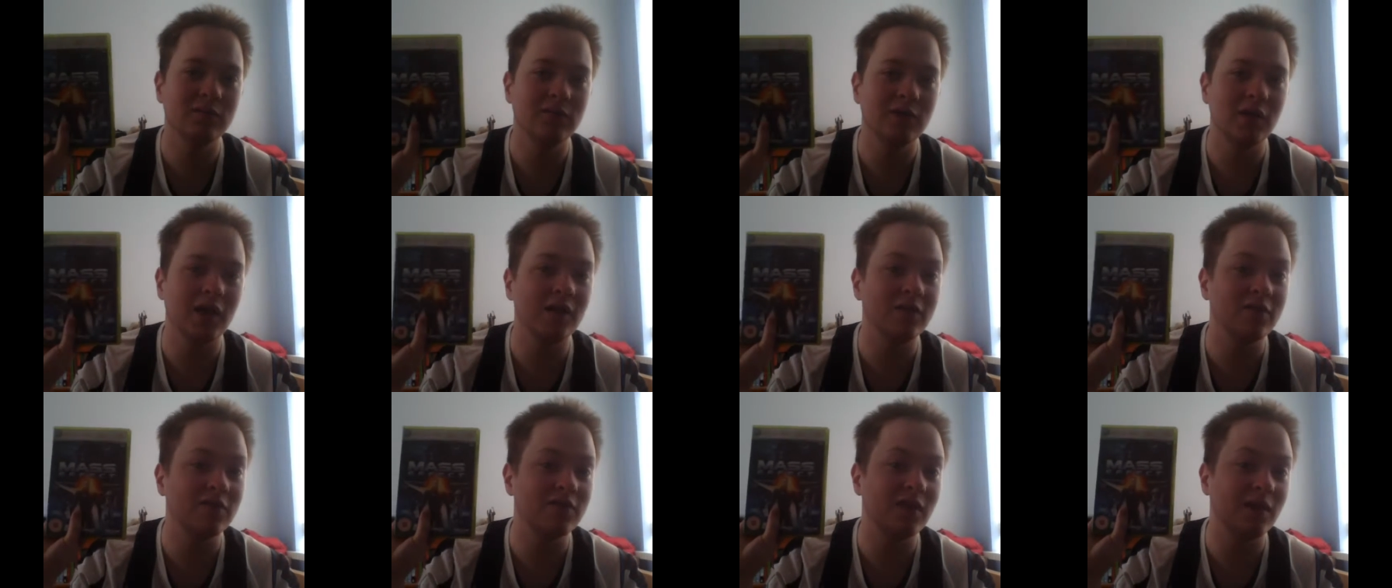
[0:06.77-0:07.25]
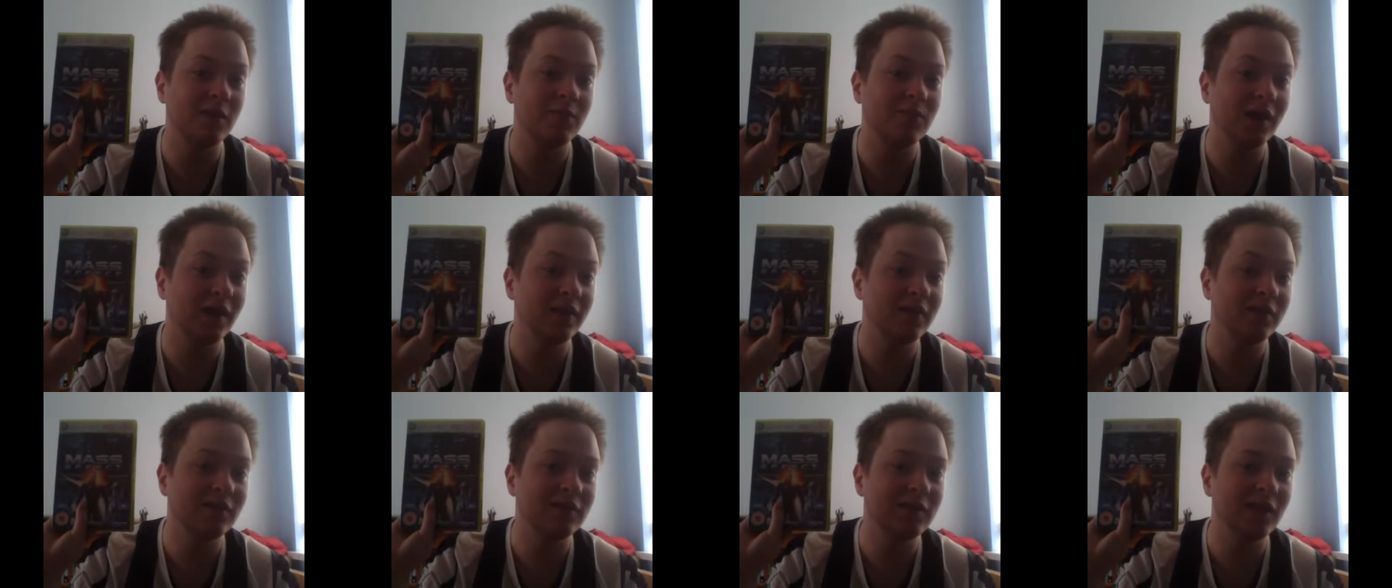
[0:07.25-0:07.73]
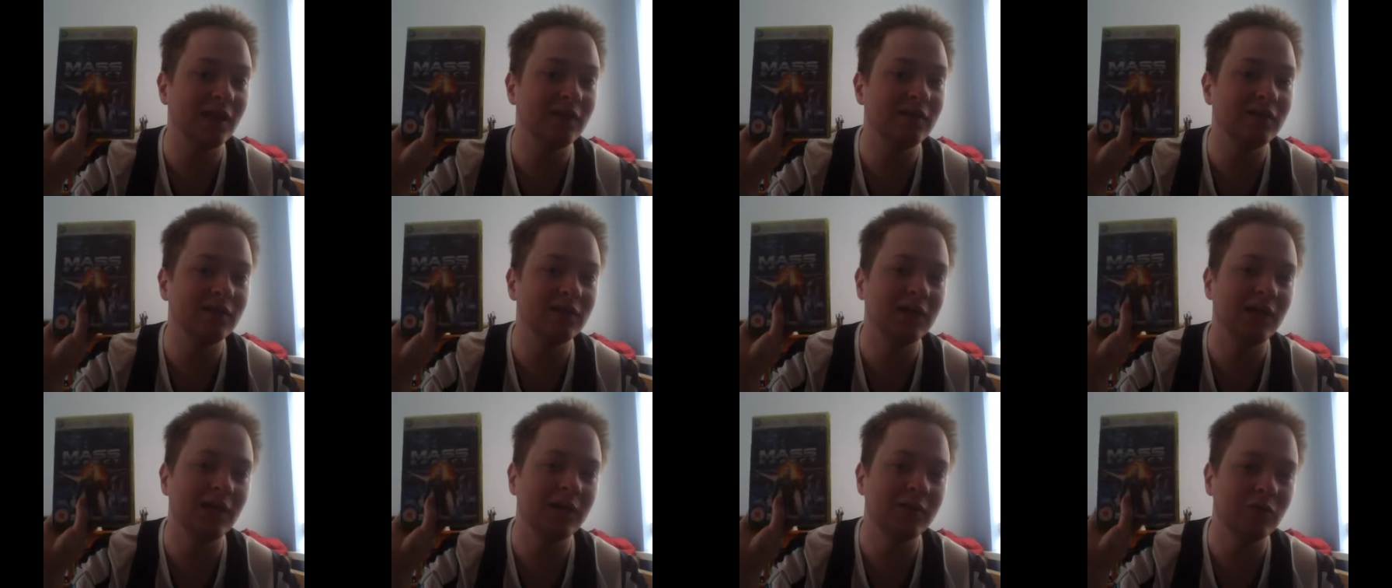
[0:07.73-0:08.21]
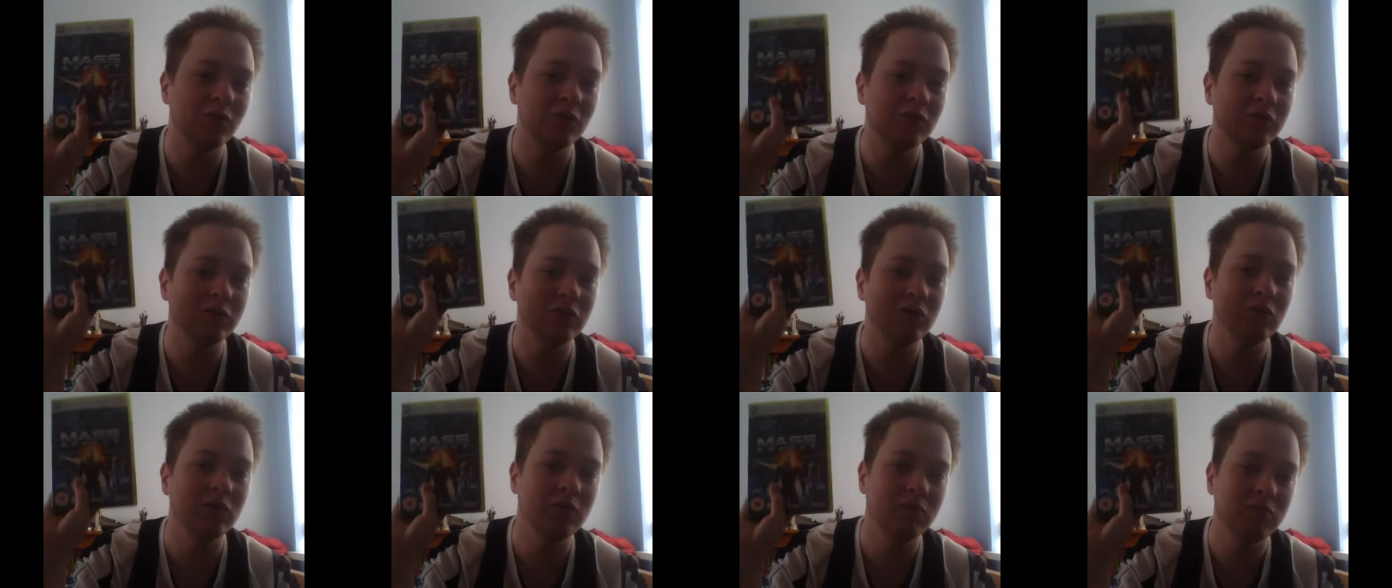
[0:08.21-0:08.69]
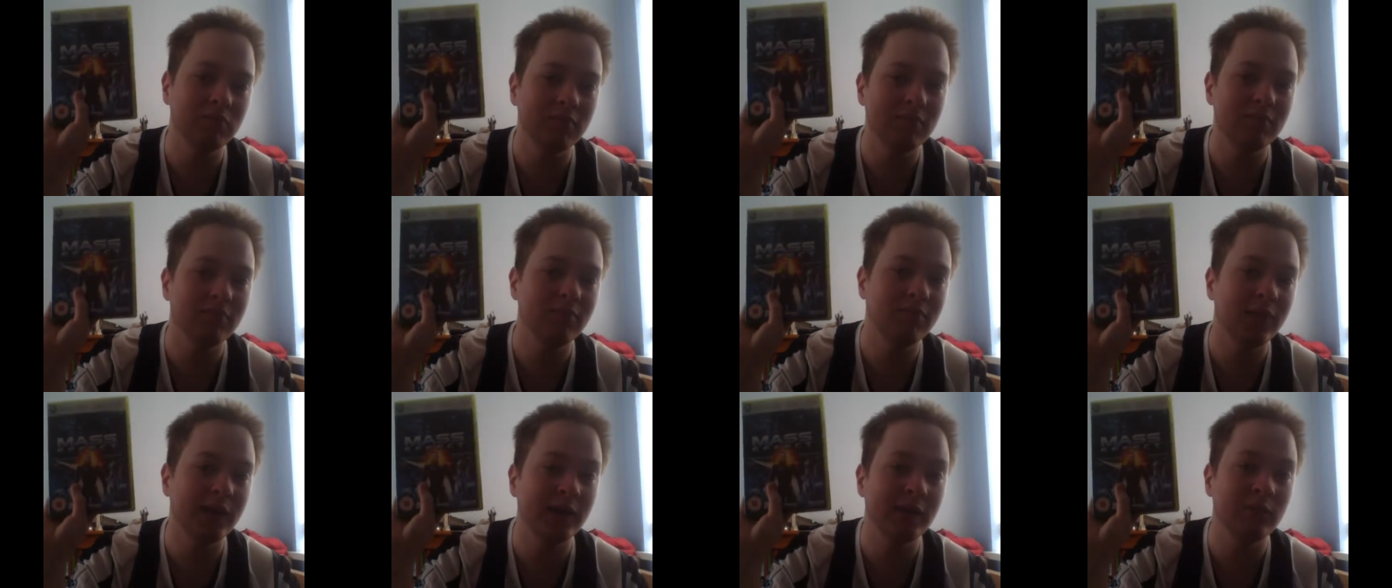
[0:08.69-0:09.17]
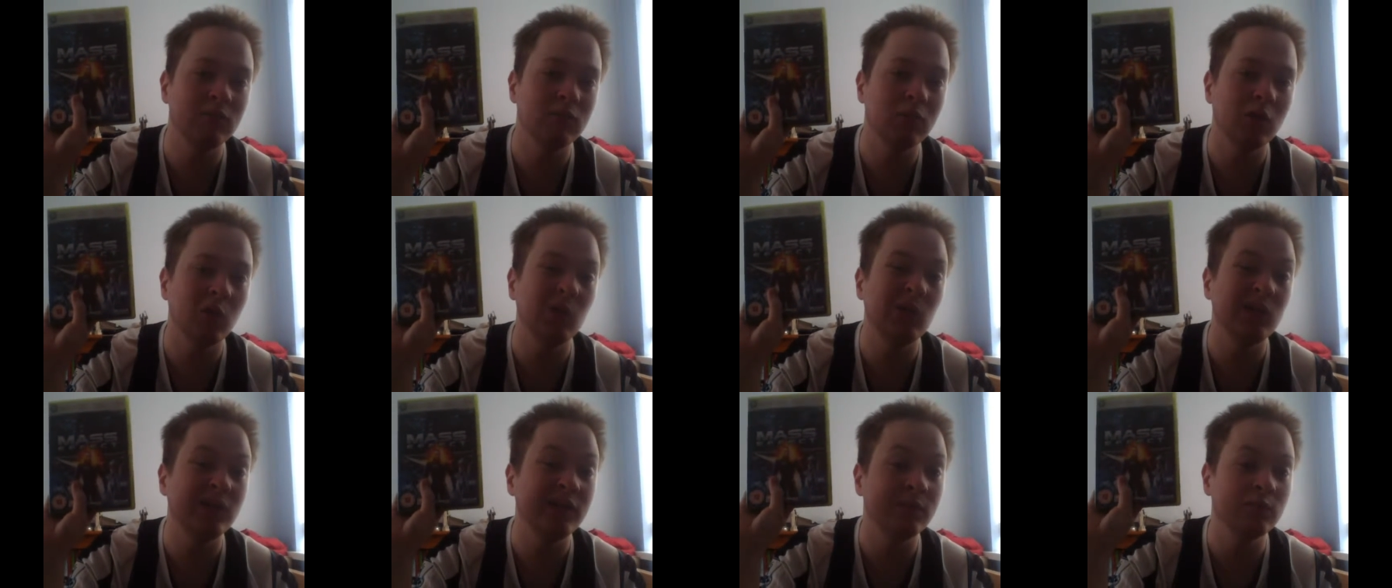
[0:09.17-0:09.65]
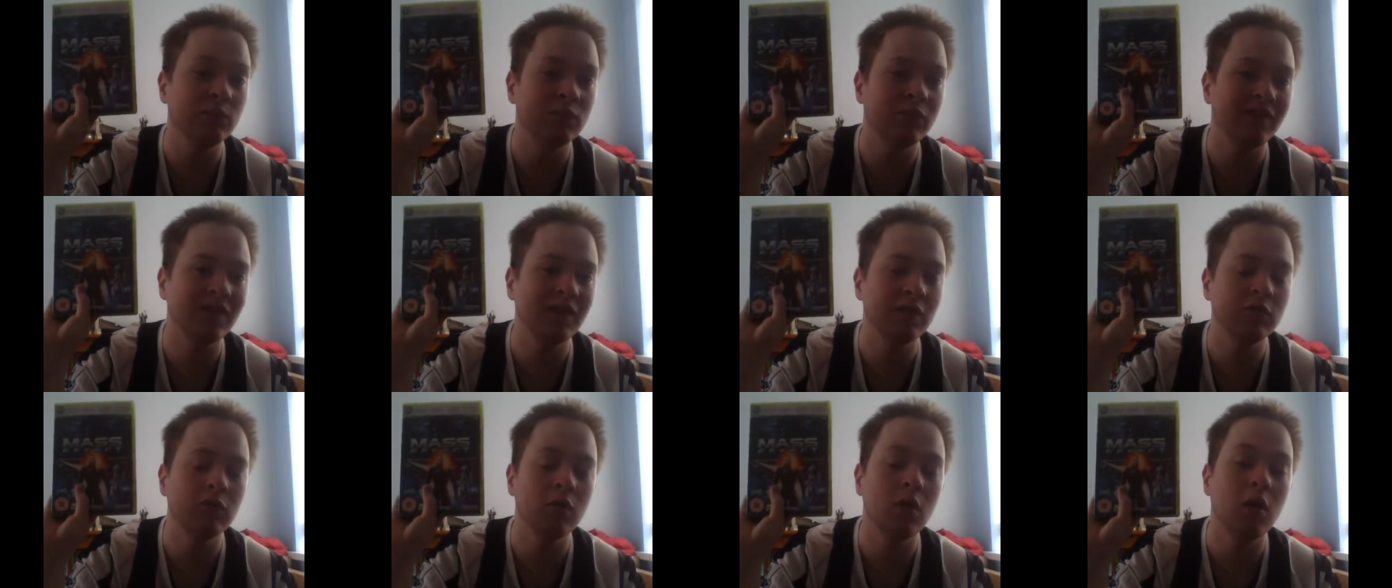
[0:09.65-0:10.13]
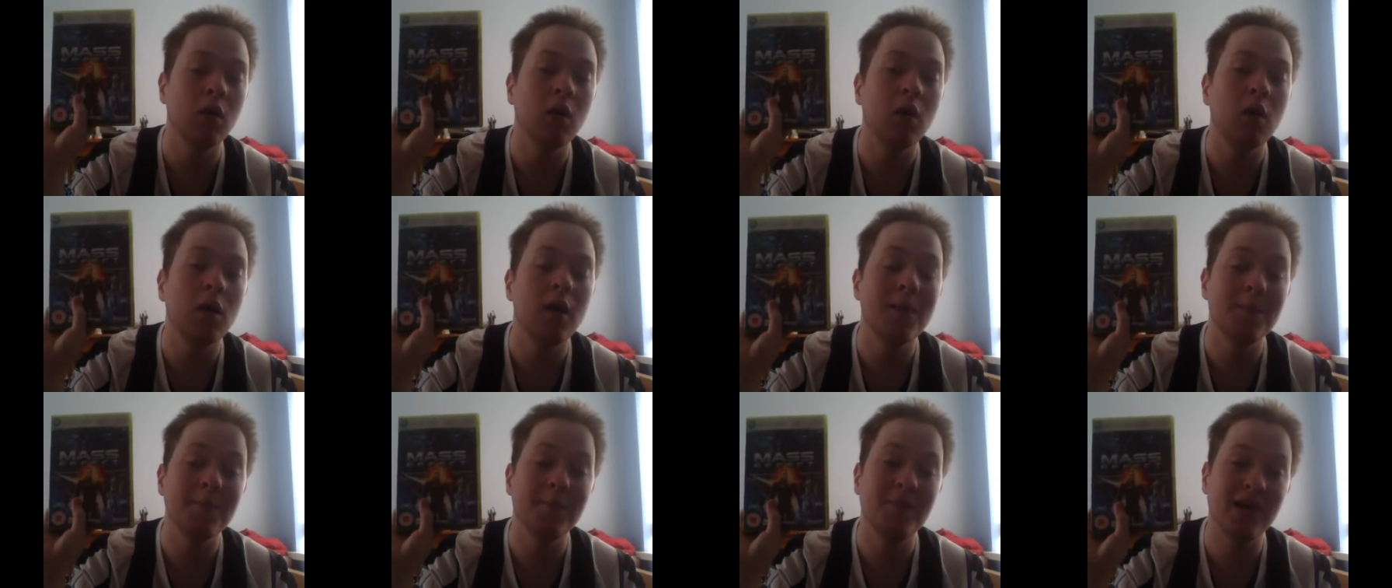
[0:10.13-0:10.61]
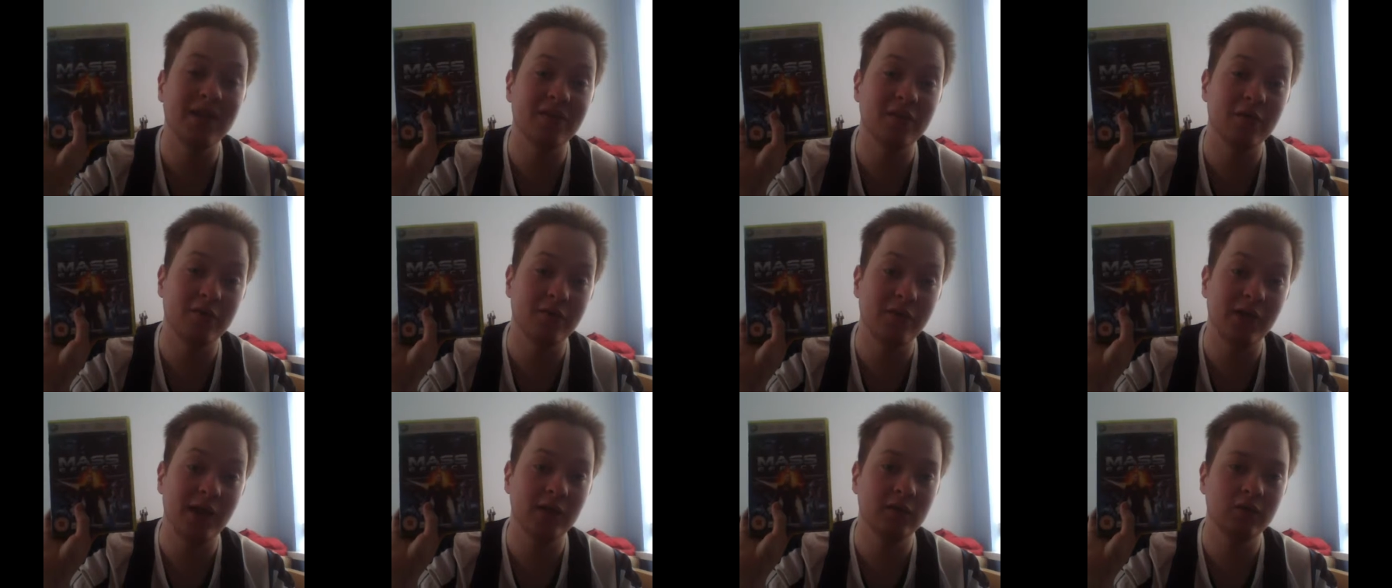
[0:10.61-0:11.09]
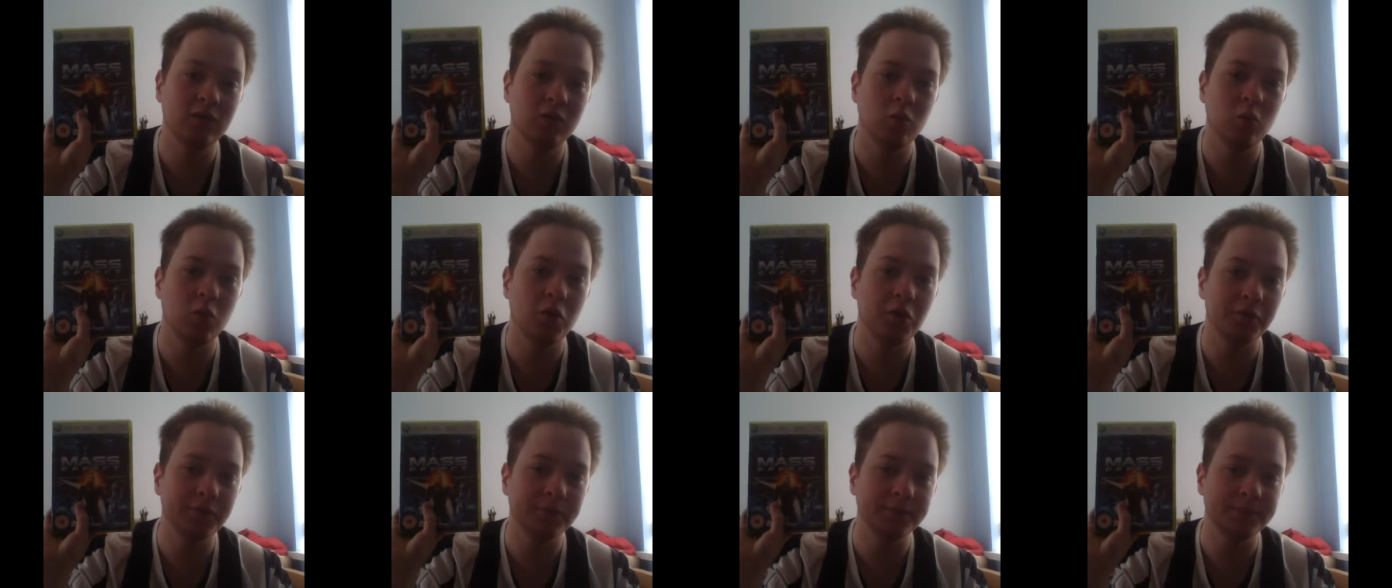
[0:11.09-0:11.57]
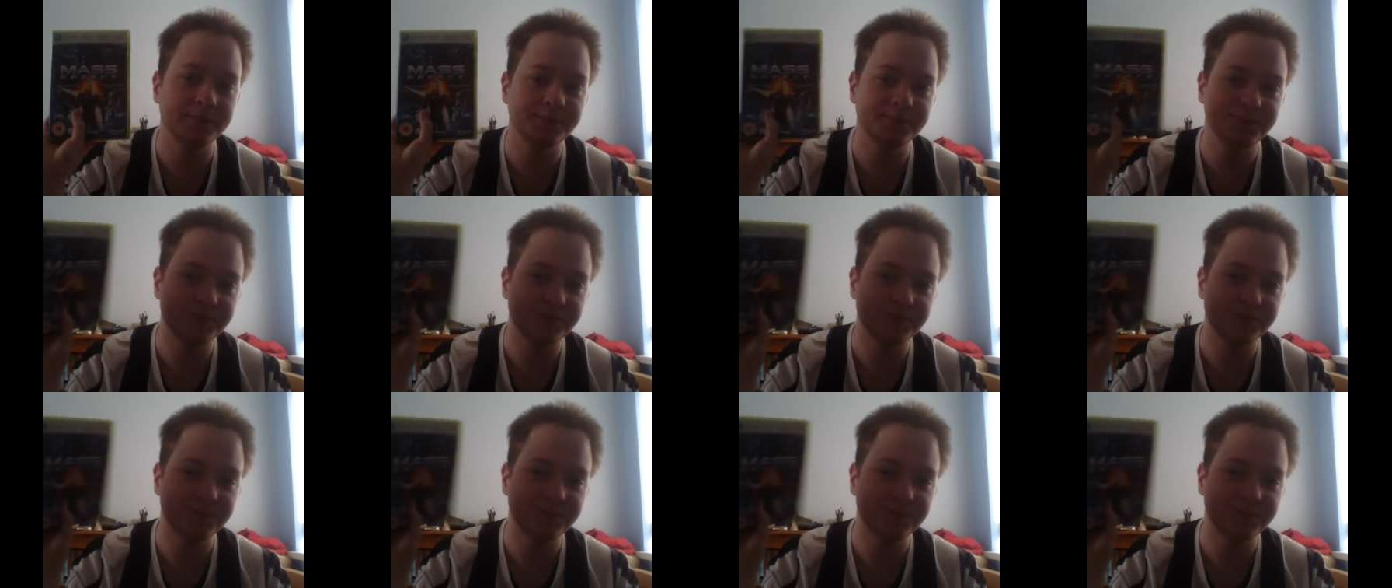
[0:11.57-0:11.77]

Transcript: as said by the title and also me holding this, Mass Effect 1.